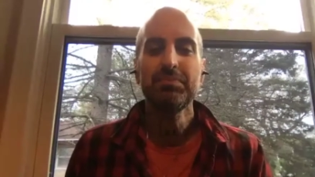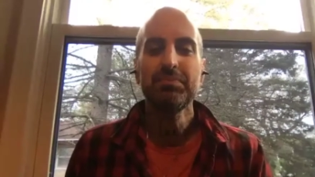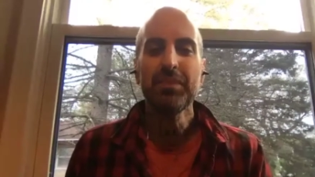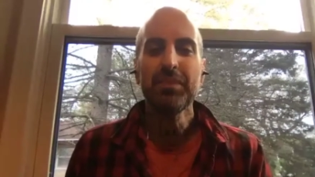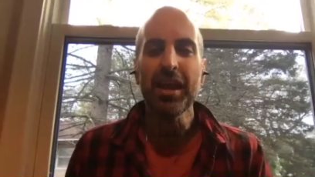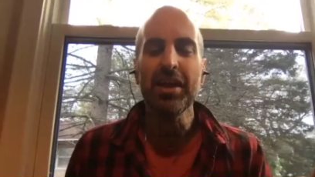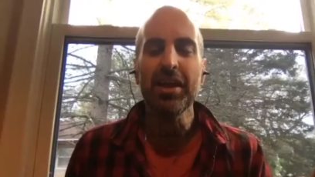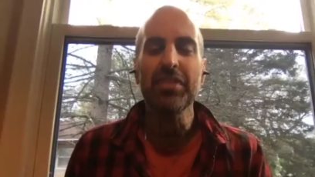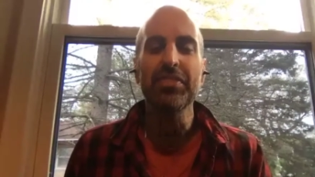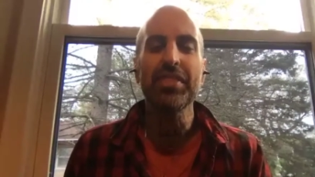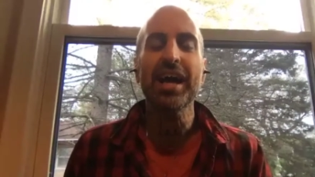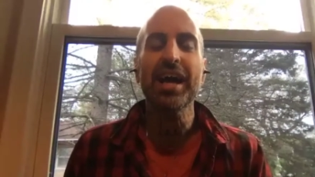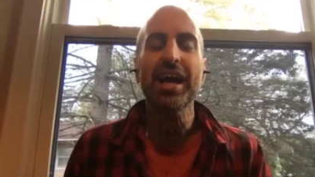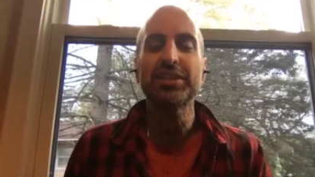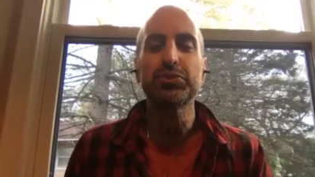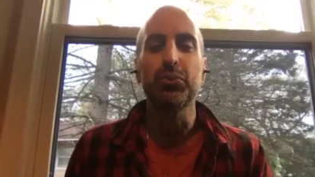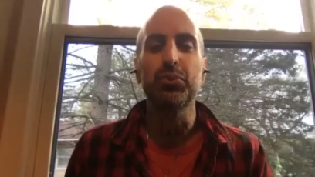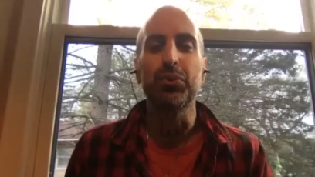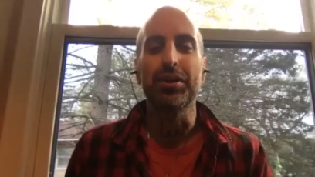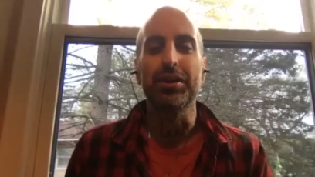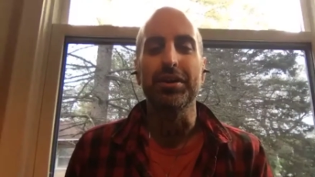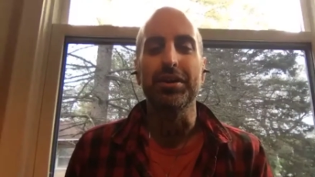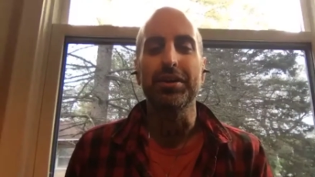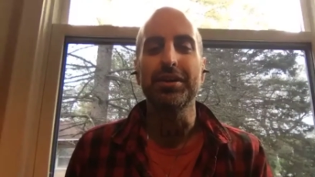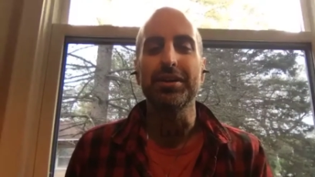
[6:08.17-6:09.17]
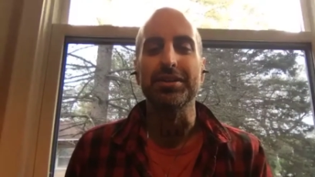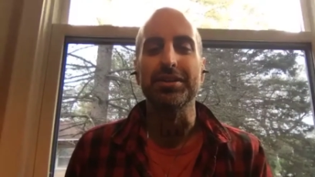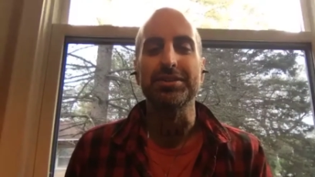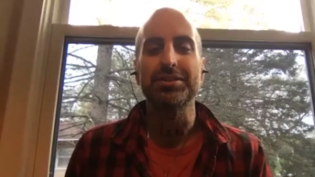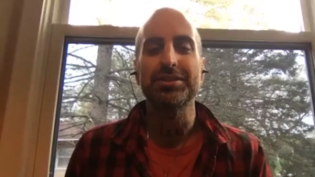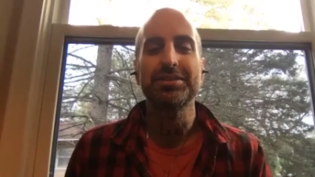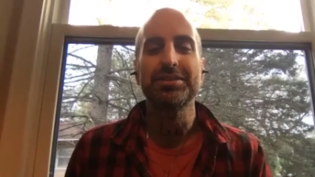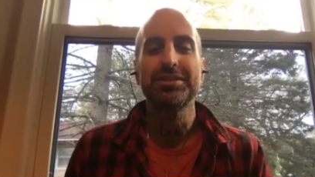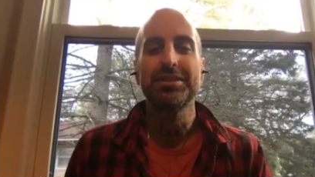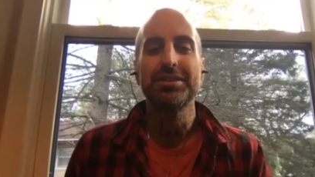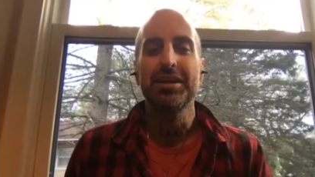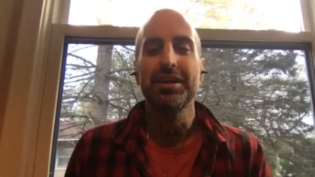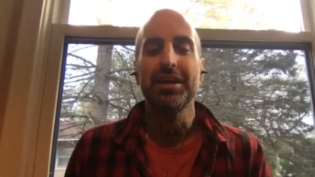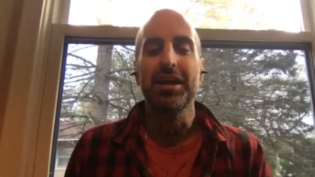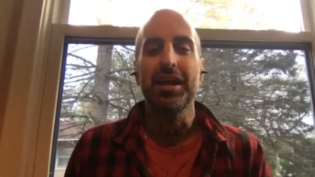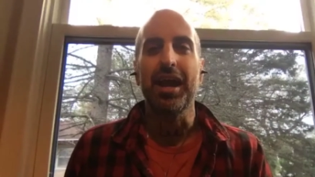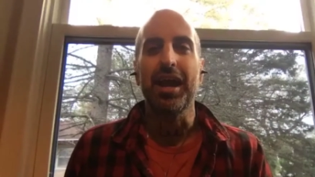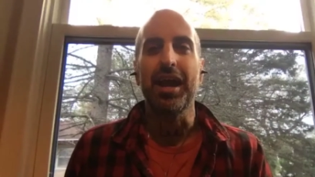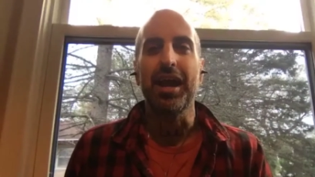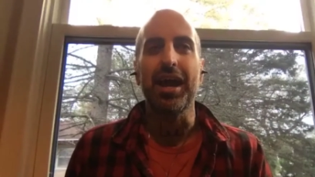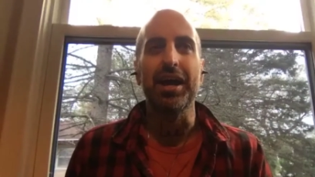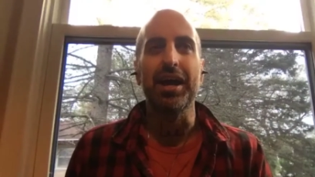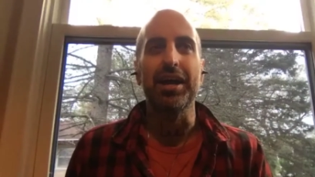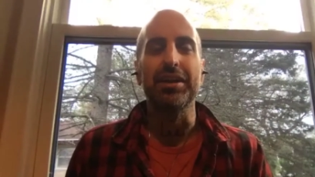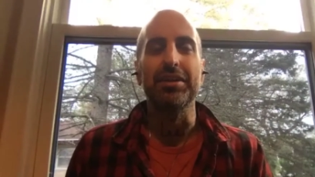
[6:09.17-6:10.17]
And that's what it is.
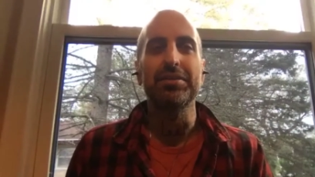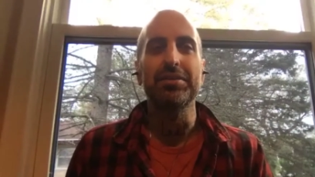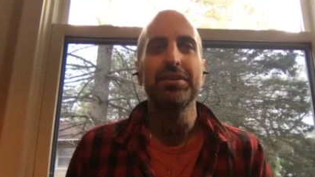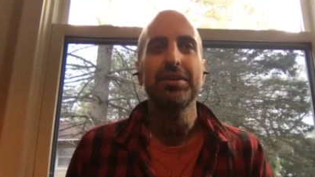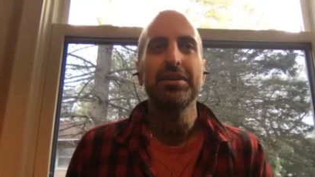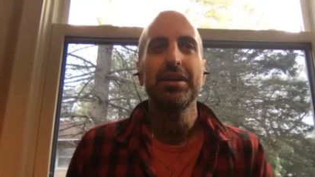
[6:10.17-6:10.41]
And